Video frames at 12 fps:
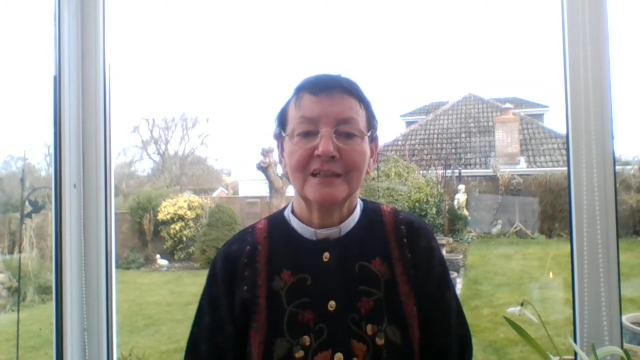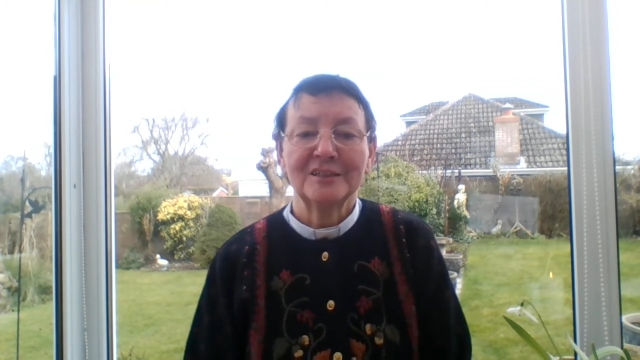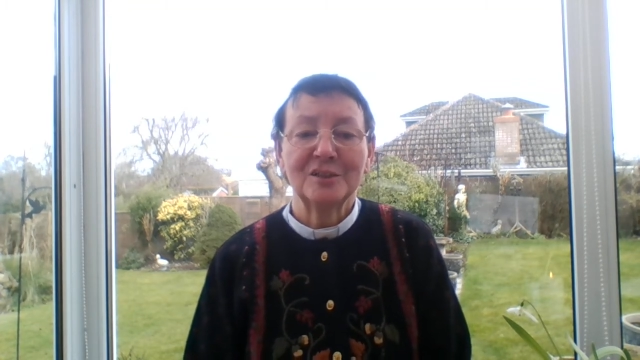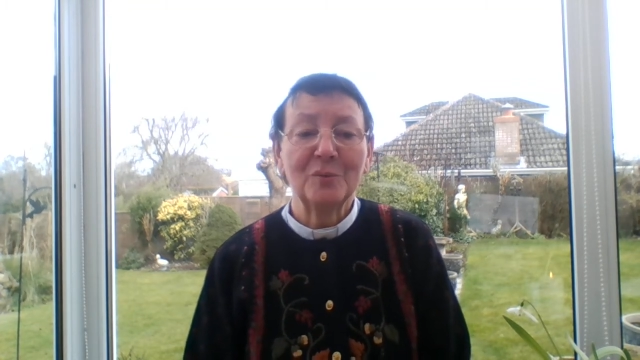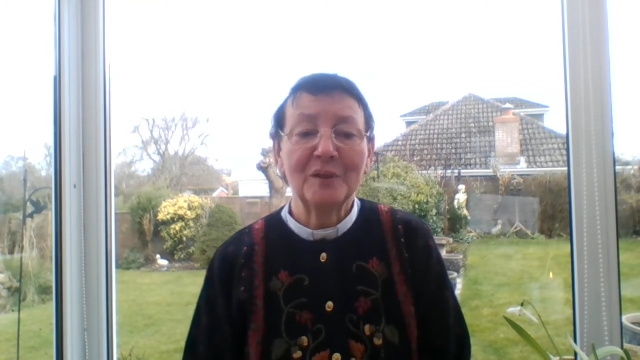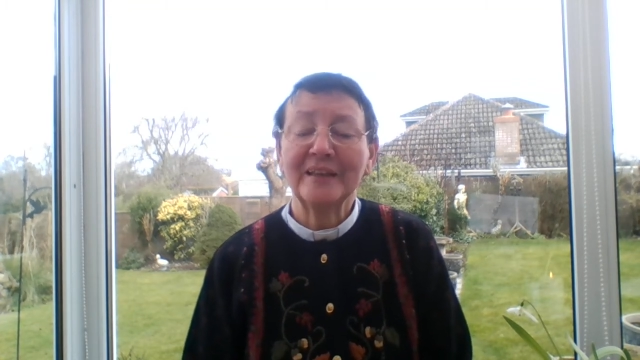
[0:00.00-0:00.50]

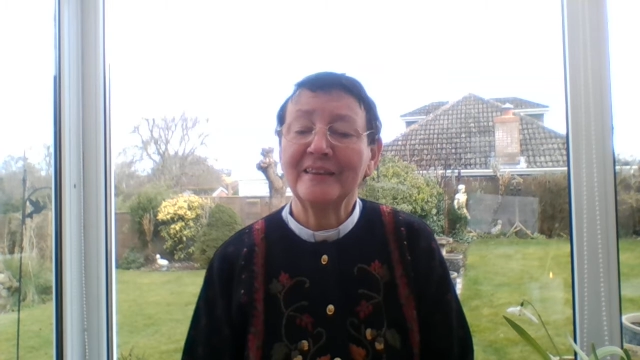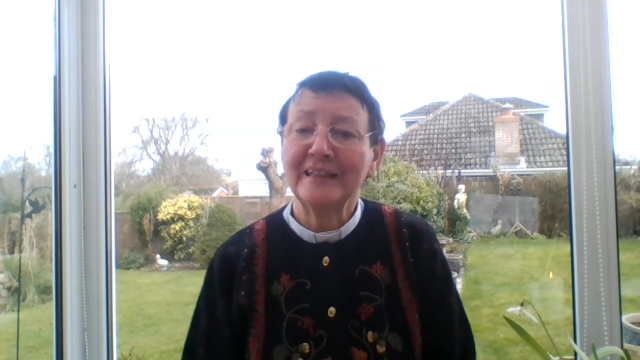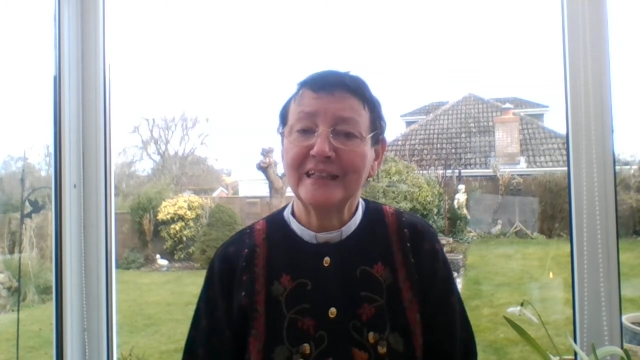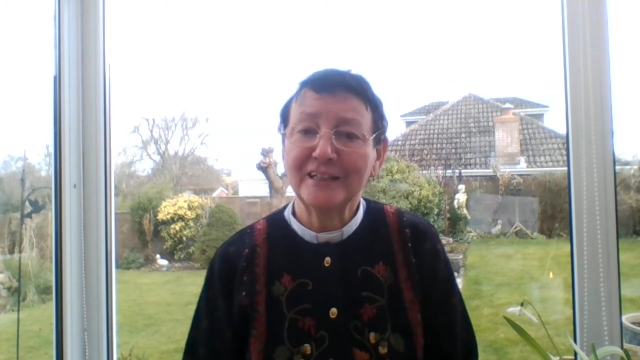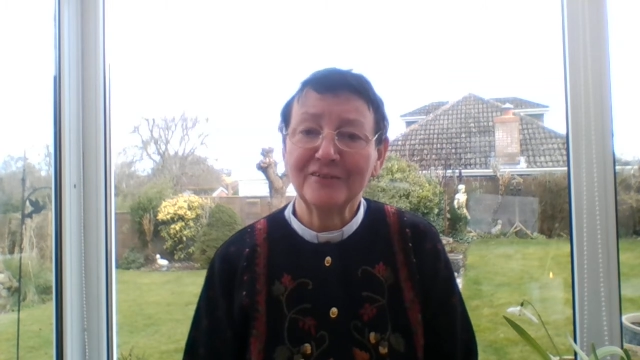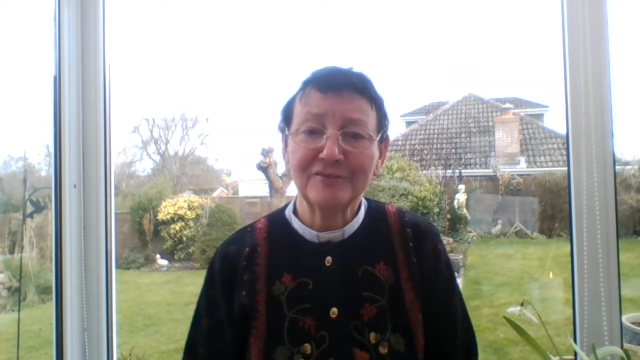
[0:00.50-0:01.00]
So we can
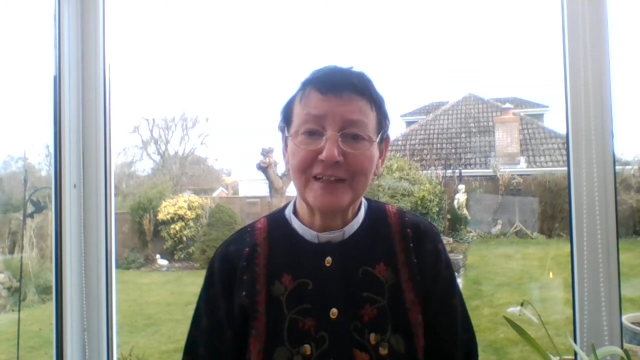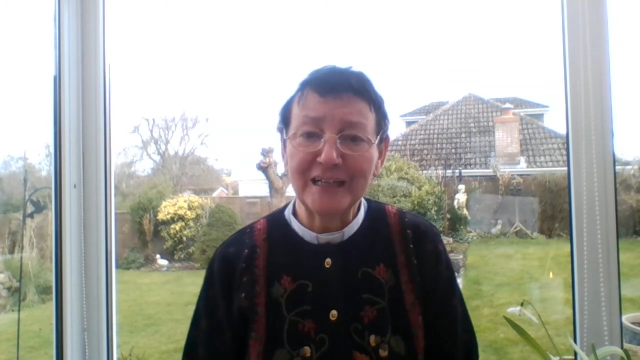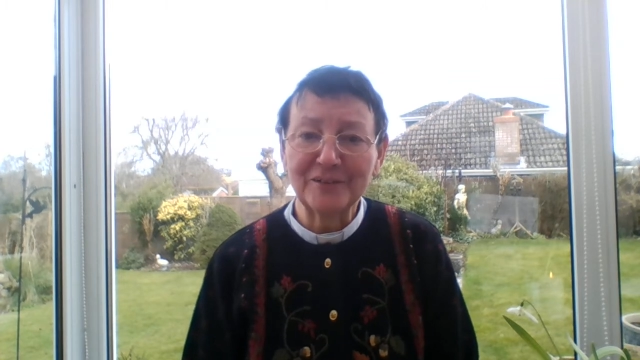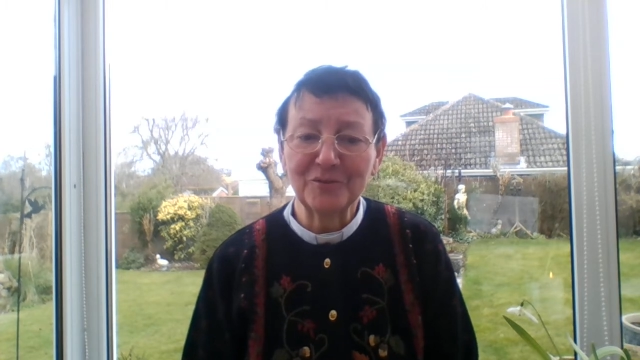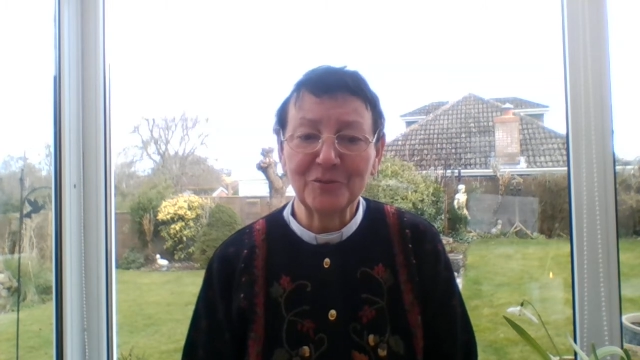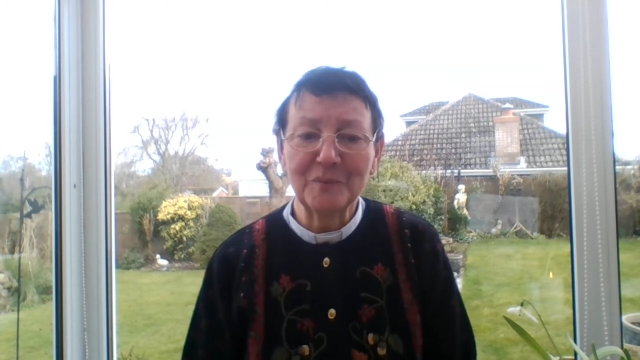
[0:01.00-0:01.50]
think of
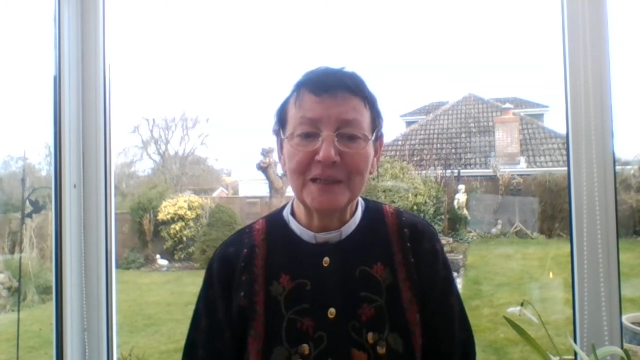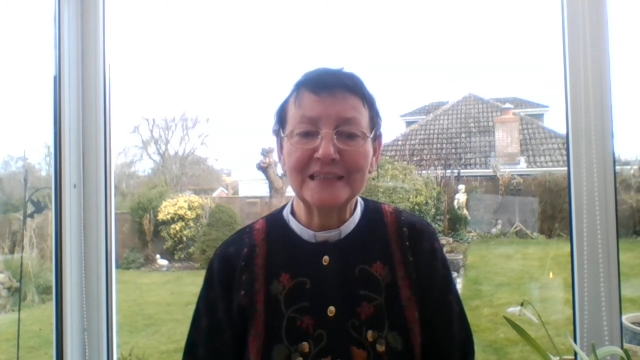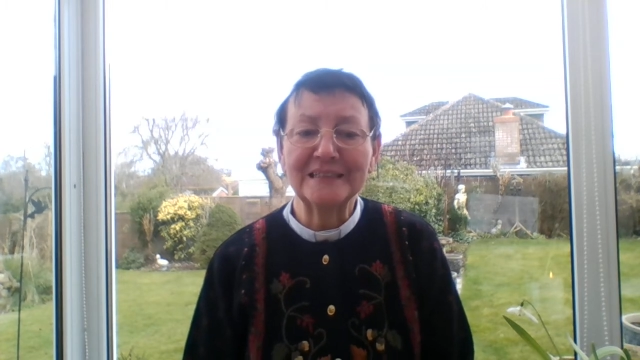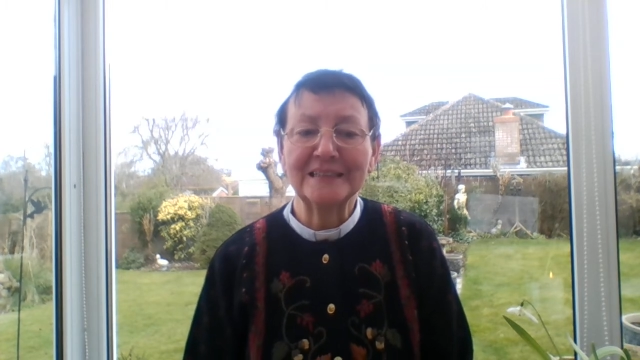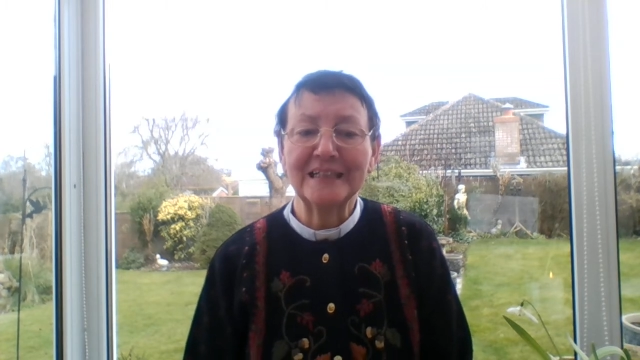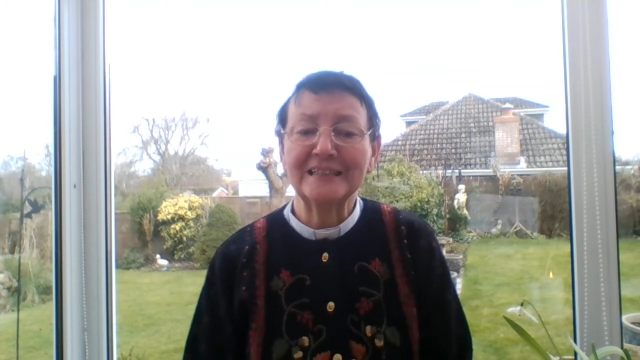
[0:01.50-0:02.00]
Candlemas